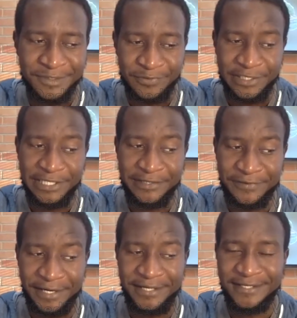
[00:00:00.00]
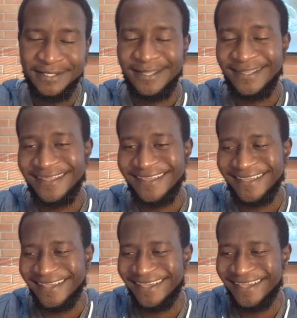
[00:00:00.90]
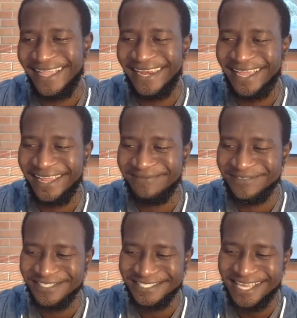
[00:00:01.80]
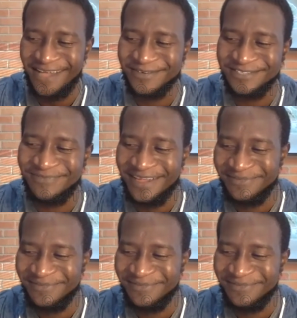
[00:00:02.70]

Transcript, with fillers: really great. And I am just counting my